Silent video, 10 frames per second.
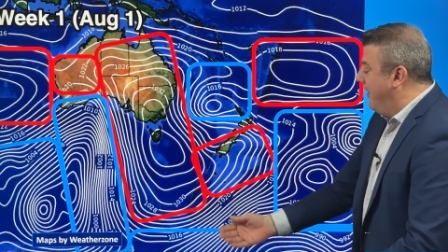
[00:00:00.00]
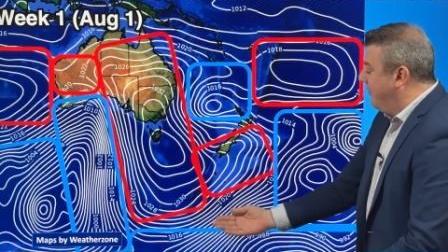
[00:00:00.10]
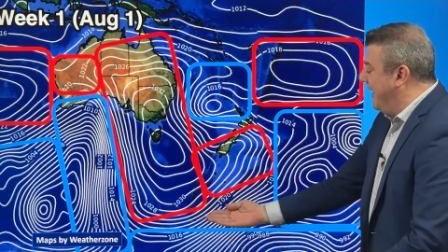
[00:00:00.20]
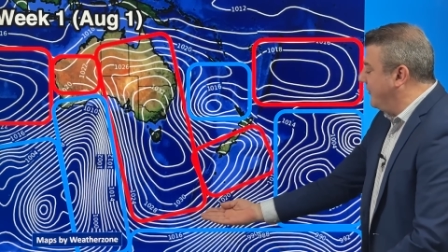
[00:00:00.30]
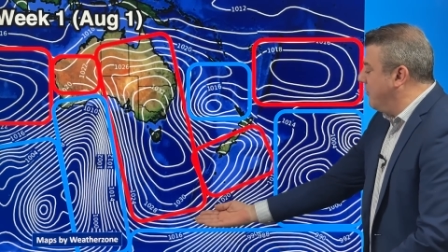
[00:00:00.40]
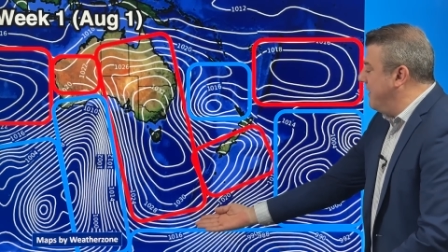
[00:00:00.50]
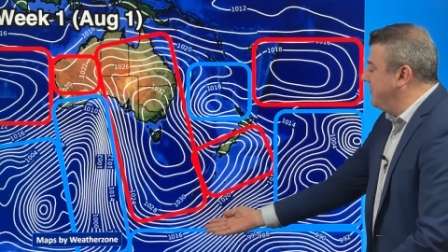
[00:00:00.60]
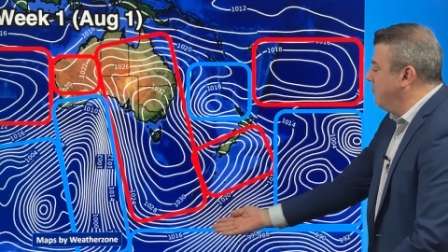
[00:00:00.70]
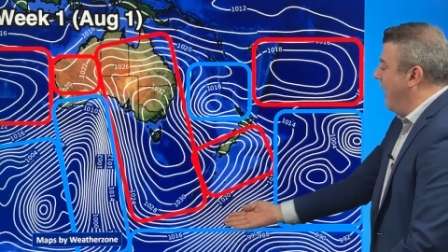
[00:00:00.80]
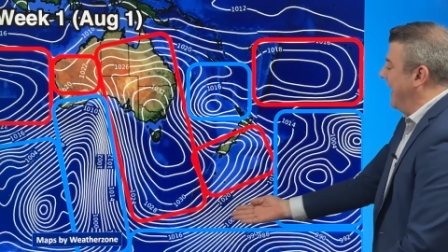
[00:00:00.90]
That's the
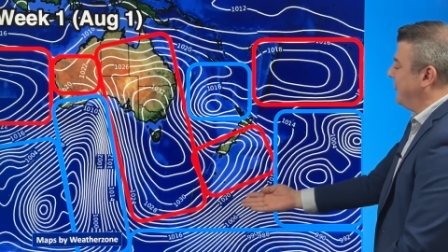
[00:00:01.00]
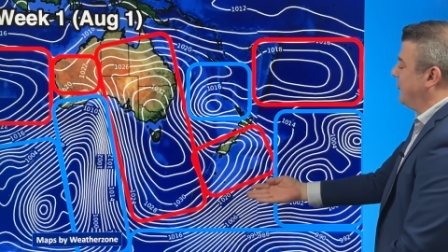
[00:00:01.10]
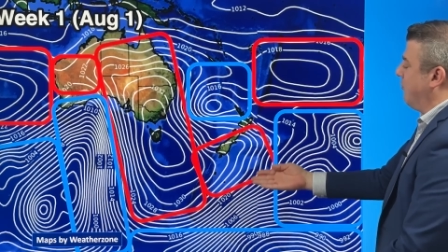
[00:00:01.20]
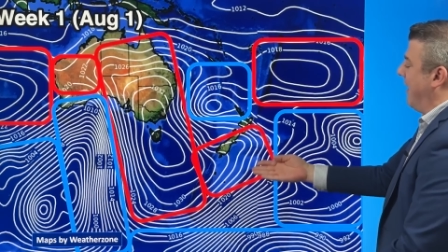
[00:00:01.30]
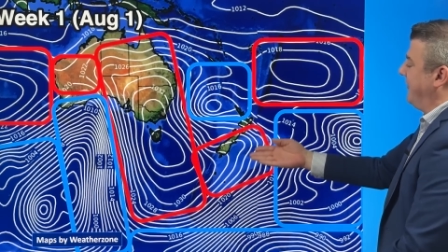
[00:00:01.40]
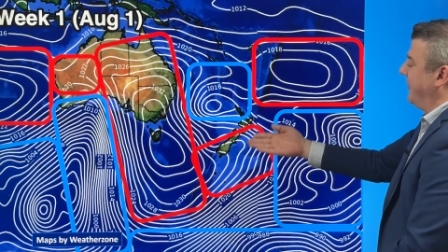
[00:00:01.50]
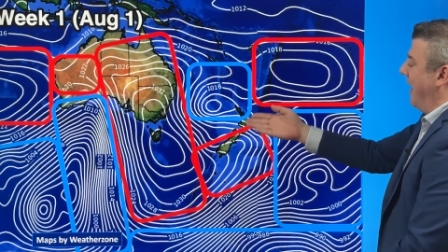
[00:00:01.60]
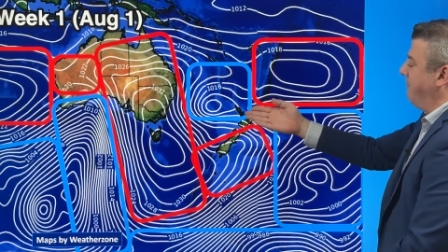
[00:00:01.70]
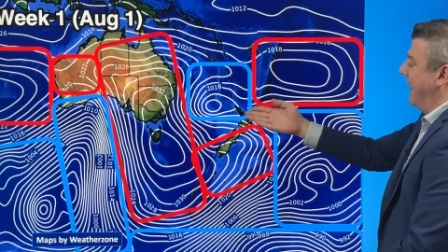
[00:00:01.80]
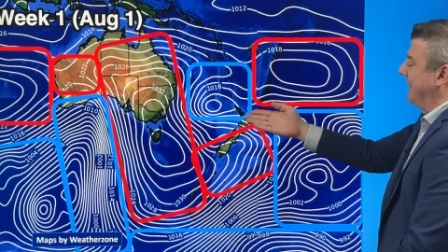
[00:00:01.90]
reason why it's dredging
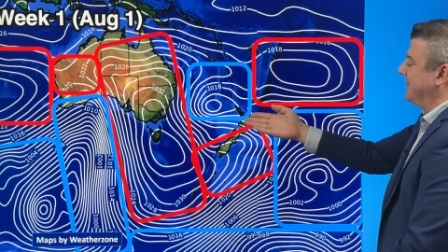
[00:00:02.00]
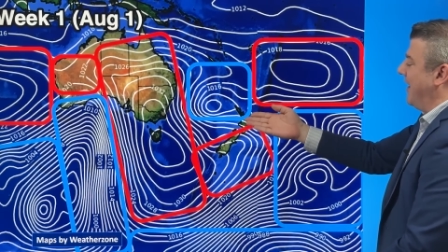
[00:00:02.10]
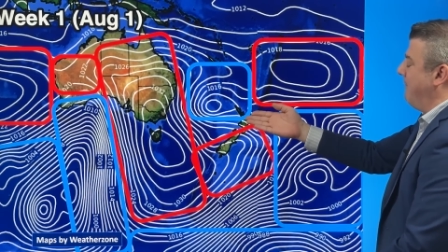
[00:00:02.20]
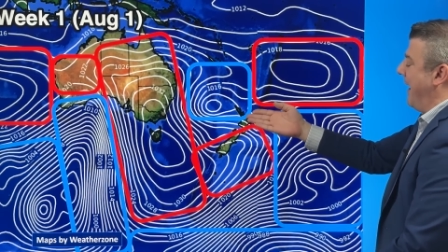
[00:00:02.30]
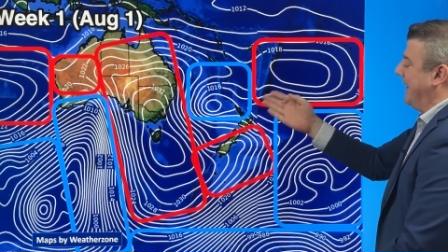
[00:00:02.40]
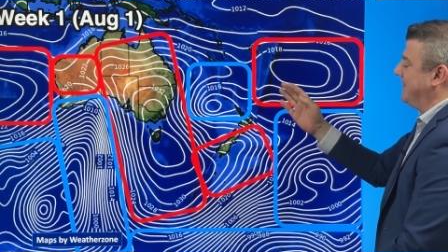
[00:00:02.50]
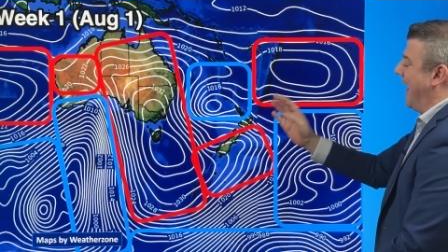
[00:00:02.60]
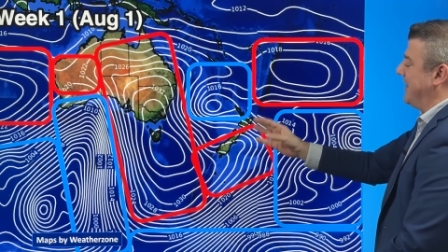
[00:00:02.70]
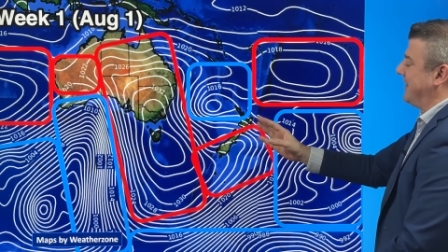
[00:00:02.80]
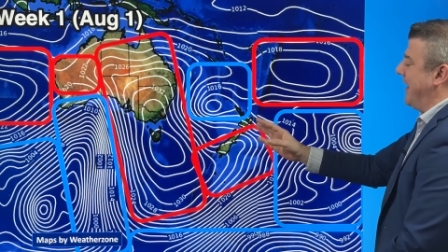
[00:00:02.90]
up that
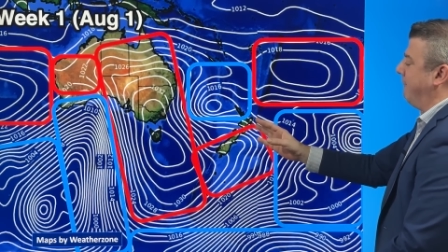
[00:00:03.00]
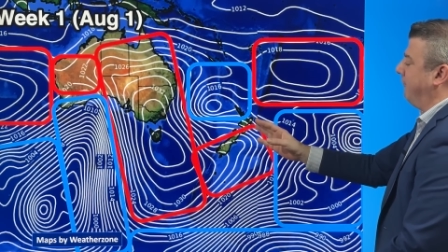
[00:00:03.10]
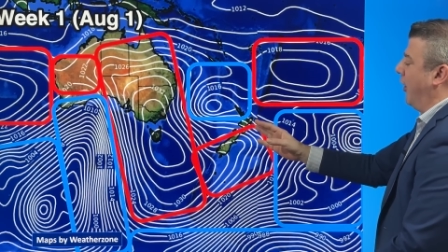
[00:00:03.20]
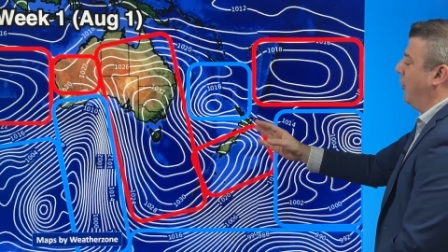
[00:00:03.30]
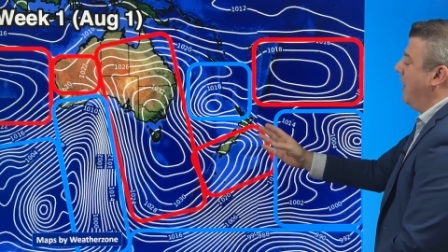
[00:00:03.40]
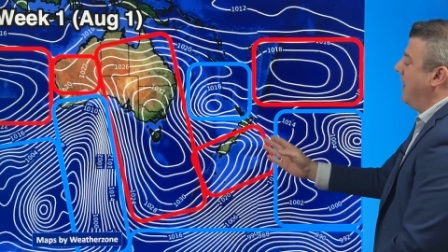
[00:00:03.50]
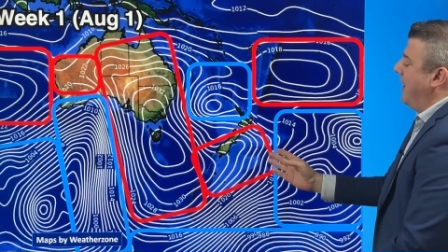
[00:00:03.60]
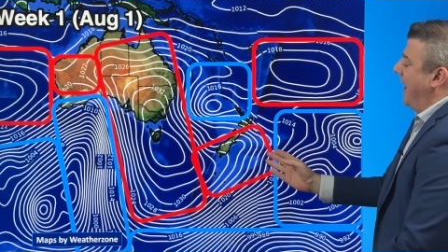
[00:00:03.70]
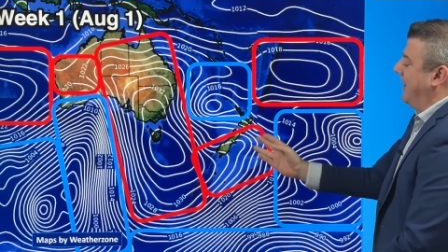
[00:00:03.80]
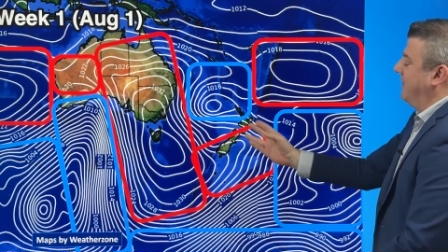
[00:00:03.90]
sub-Antarctic airflow
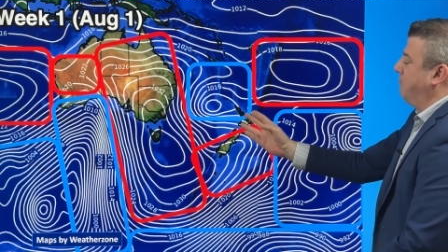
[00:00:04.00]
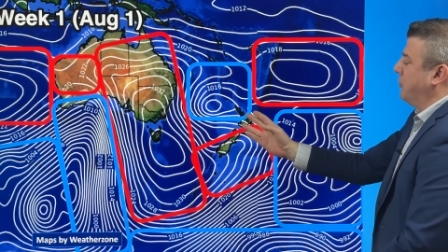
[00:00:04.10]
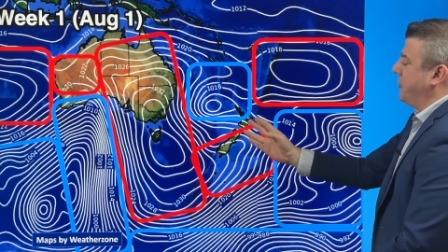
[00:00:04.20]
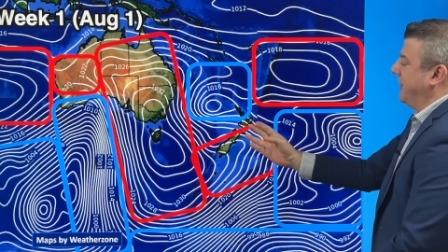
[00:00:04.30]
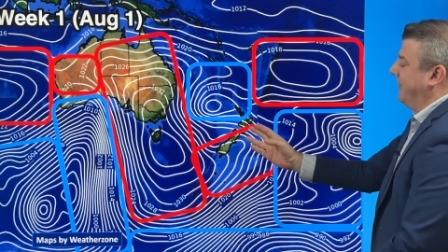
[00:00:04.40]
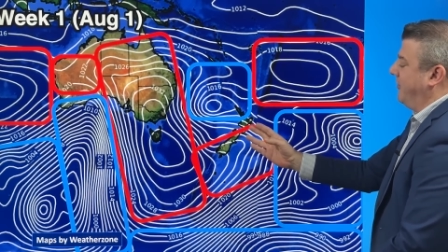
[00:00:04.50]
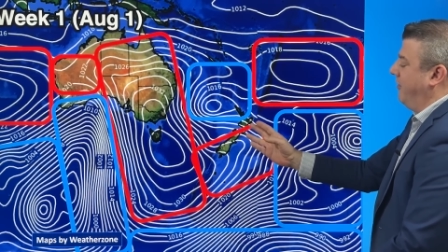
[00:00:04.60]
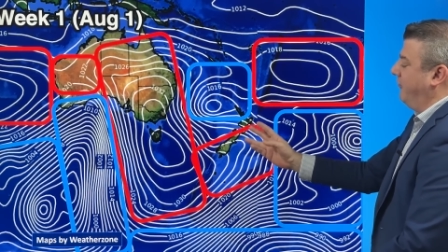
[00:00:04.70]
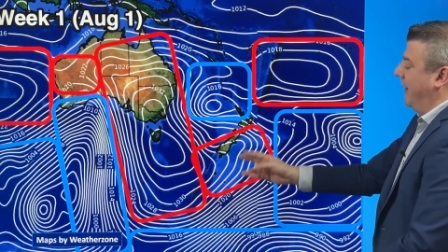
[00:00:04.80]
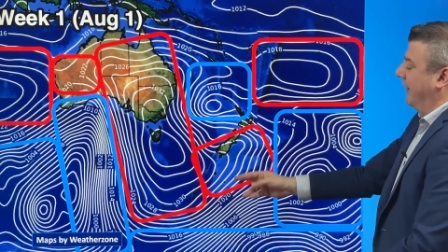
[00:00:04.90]
and pushing it into
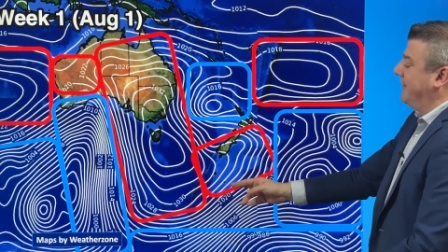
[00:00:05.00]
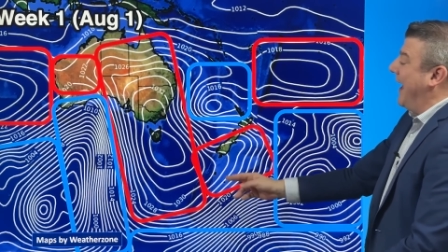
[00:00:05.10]
New Zealand